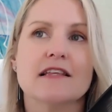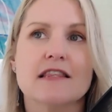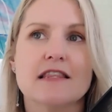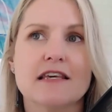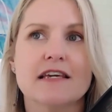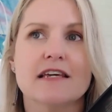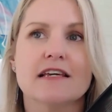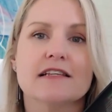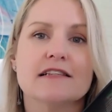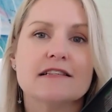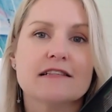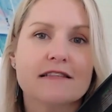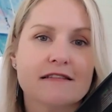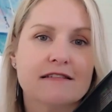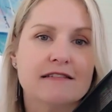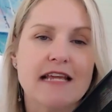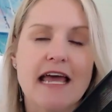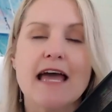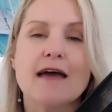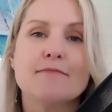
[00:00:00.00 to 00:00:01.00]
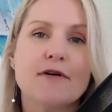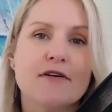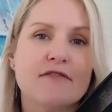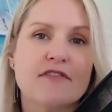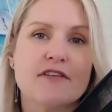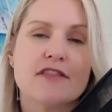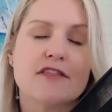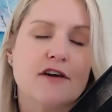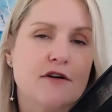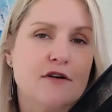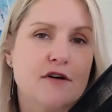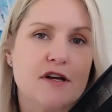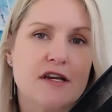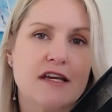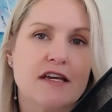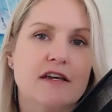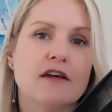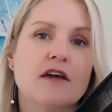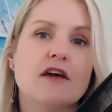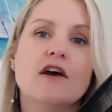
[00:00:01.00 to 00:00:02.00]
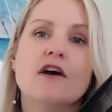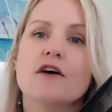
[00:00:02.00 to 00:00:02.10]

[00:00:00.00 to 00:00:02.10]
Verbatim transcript: the stamp of authority